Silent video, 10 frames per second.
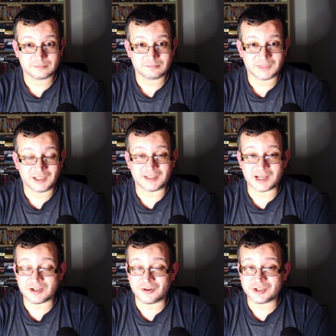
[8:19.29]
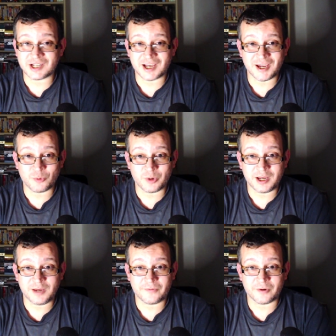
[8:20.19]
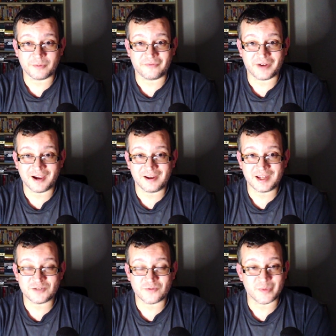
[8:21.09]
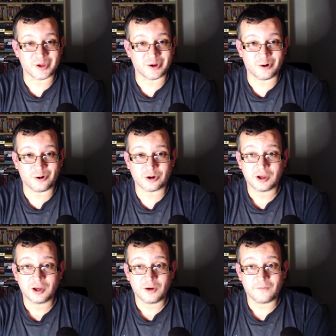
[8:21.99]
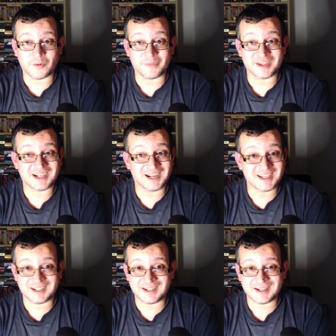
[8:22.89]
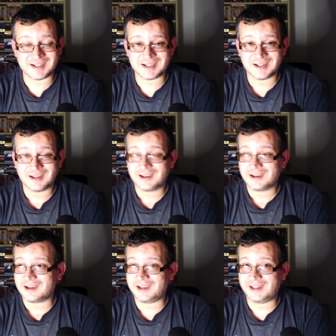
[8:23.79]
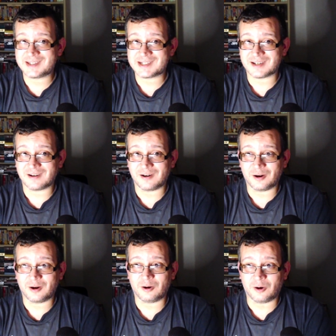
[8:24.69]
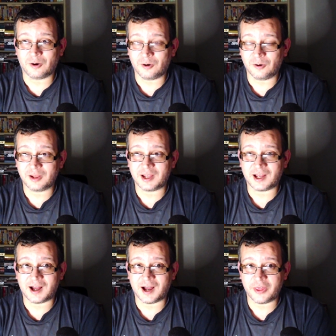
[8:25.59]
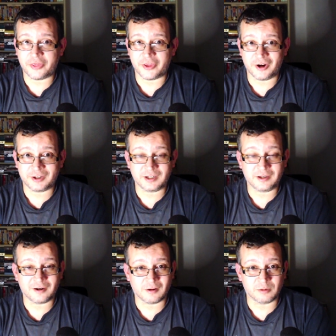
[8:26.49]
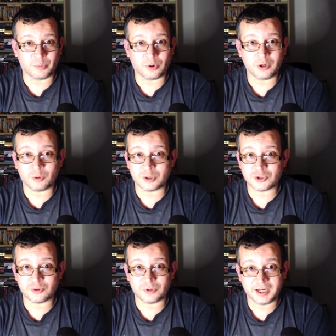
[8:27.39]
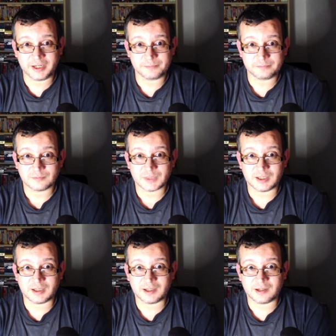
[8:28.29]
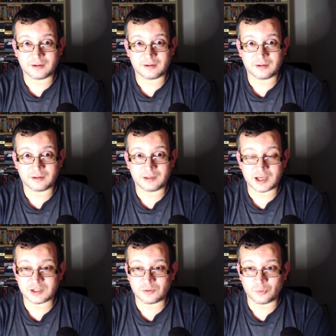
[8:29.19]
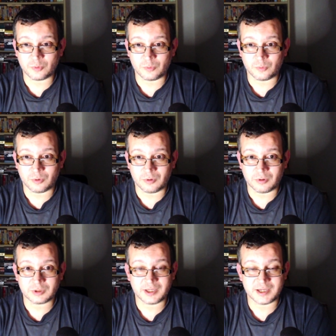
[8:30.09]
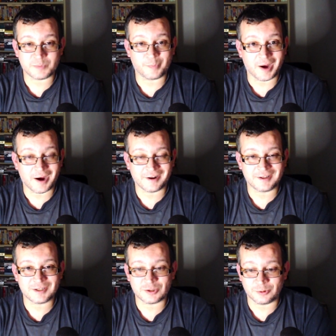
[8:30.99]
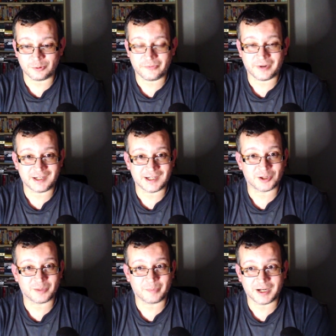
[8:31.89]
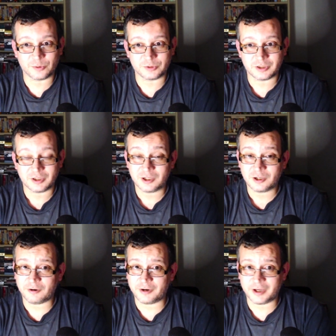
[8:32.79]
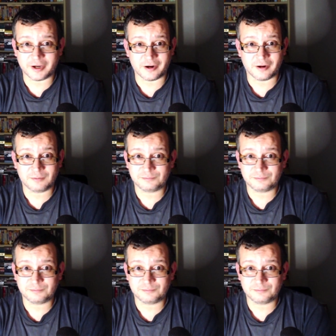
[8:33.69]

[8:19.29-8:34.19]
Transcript: It does not shy away from violence, from the gore, from the sleaziness. It's all a 13 year old boy wants to read and doesn't want his parents to find out about, or a girl.